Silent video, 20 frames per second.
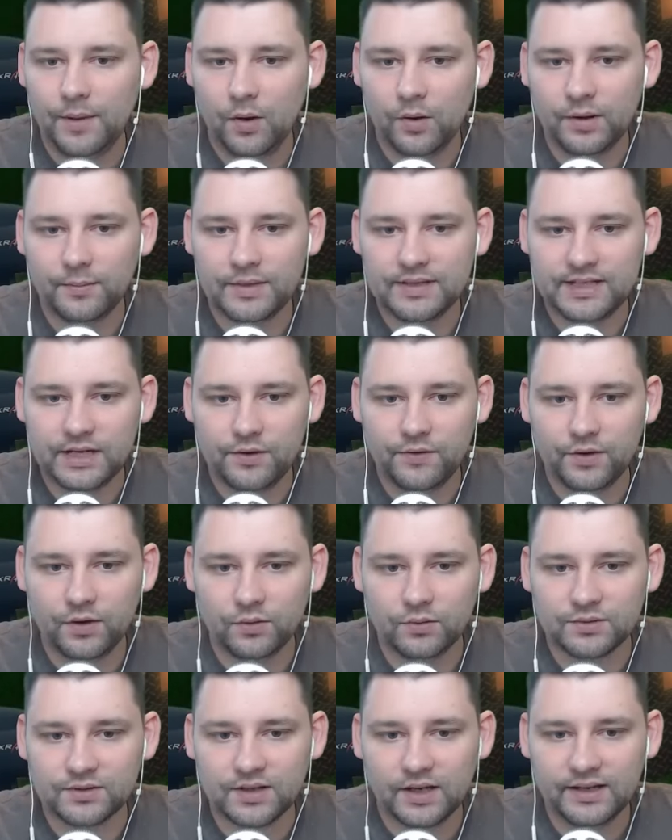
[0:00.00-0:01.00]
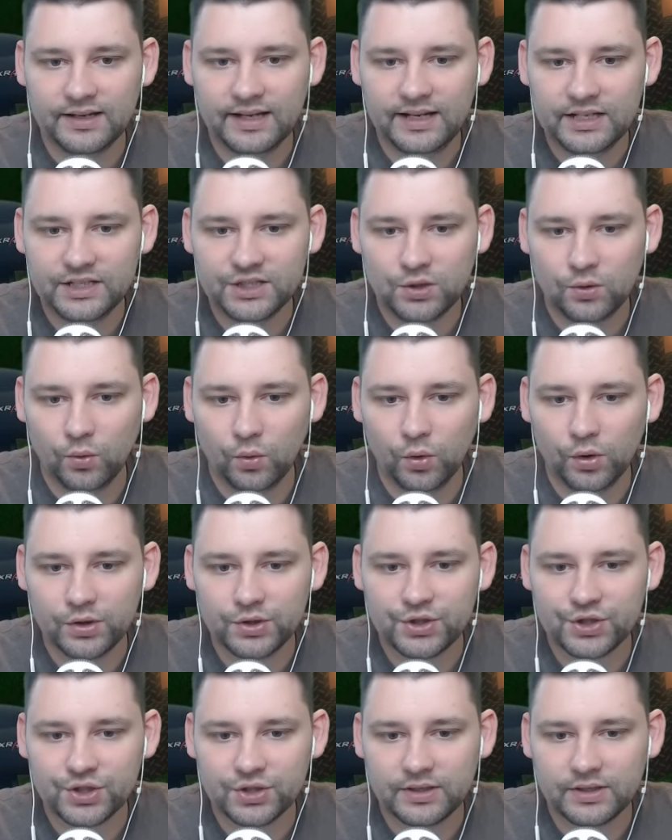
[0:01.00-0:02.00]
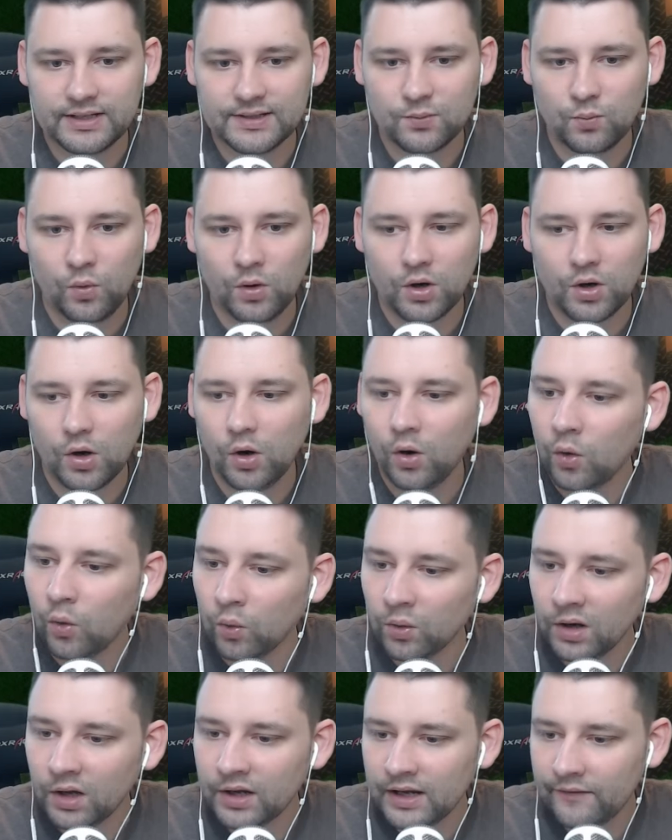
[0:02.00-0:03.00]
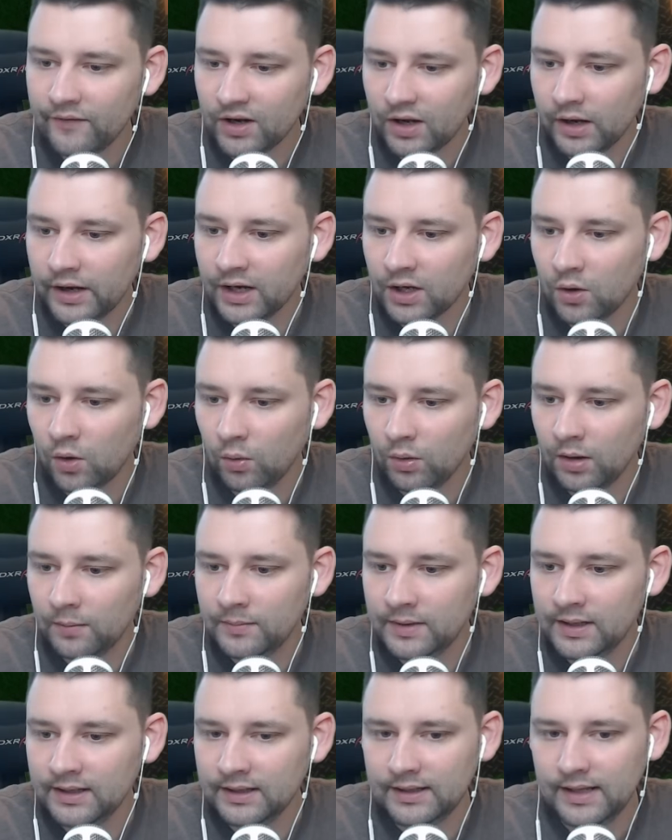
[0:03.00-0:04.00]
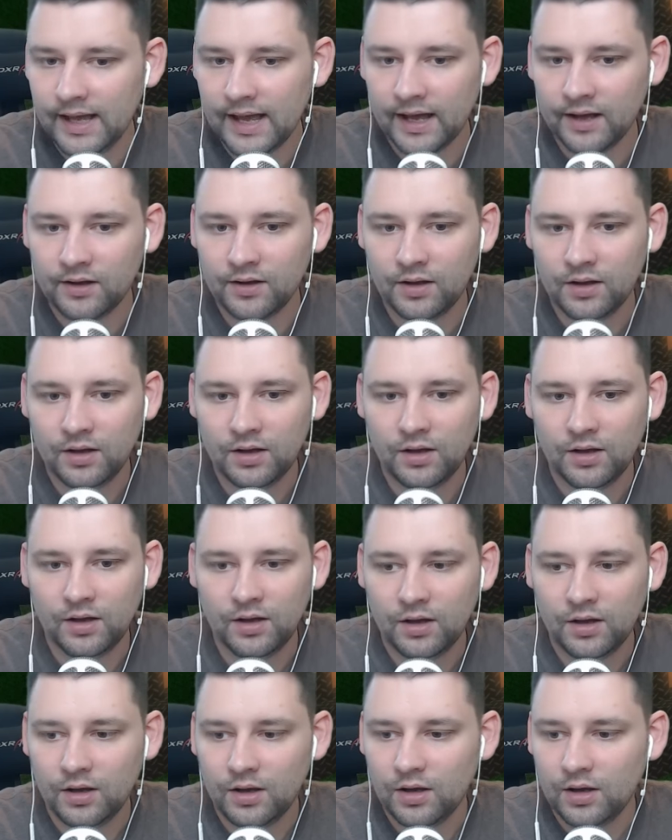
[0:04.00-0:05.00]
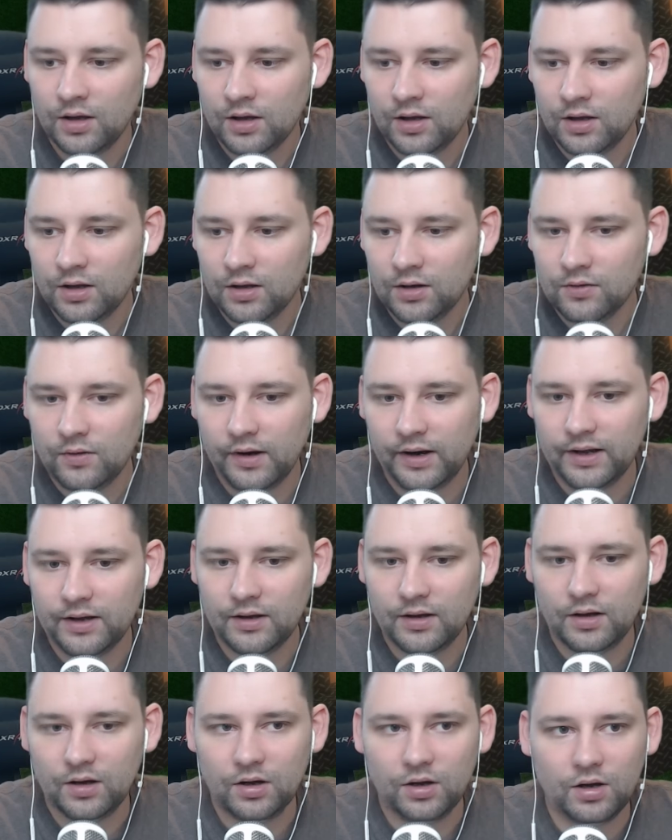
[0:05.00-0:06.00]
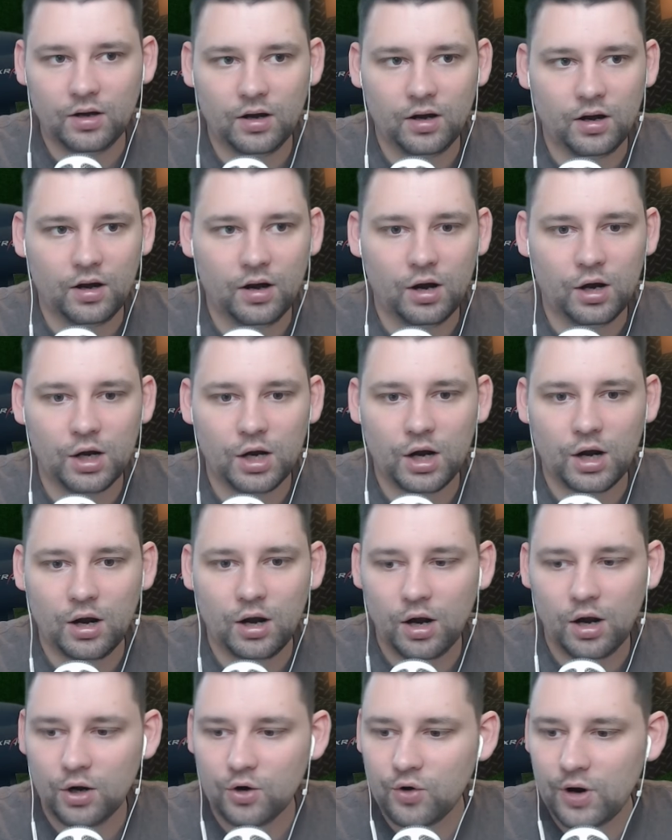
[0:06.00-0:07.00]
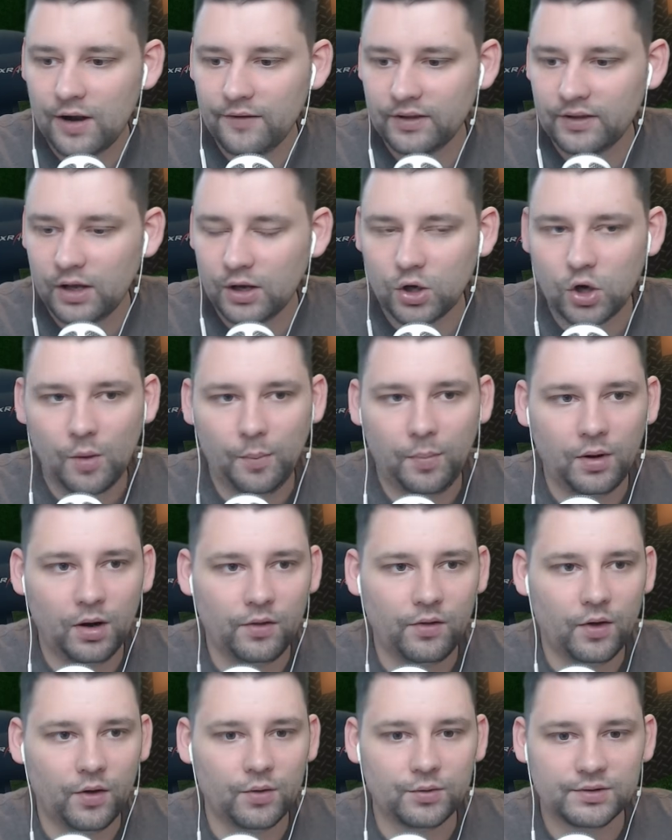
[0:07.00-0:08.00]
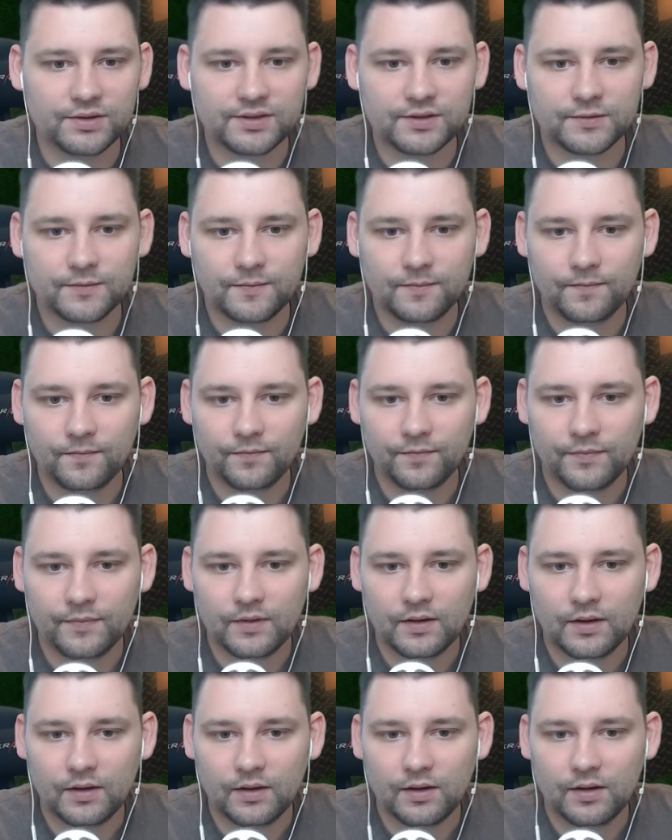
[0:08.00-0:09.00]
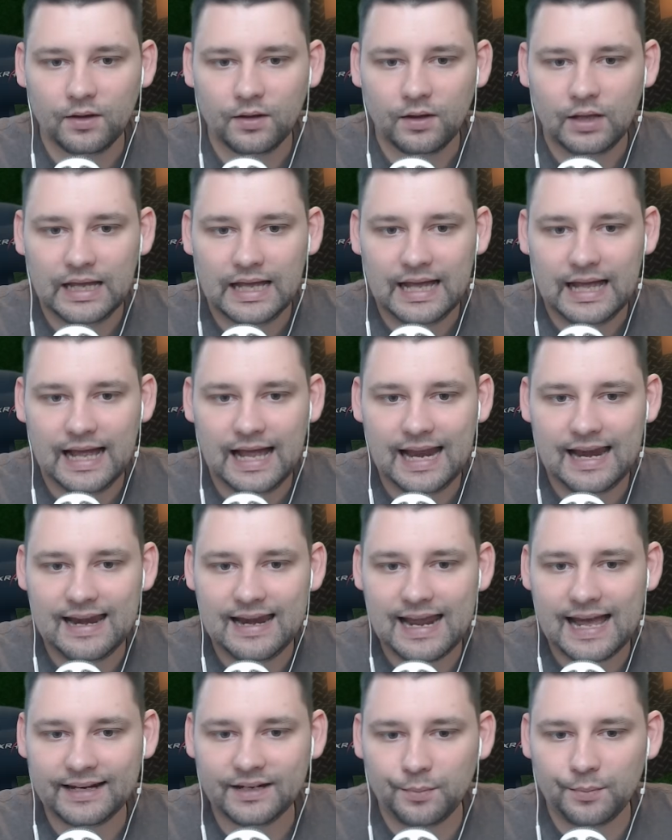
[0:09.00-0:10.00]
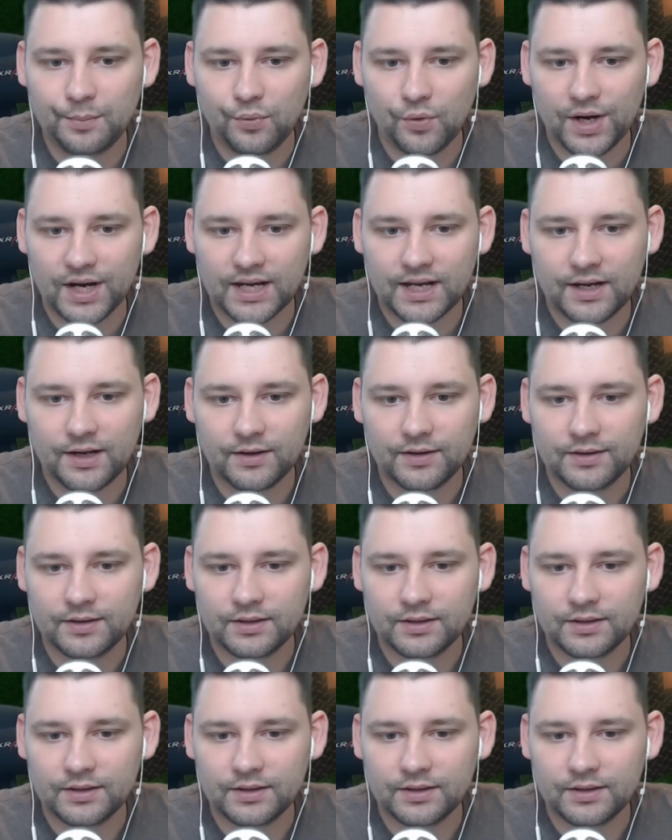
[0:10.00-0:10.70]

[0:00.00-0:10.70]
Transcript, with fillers: Building materials. I can get a torch. It's 1 coal. Have I got any coal on me? Yeah. Right. I'll craft a couple of those. A ladder brick.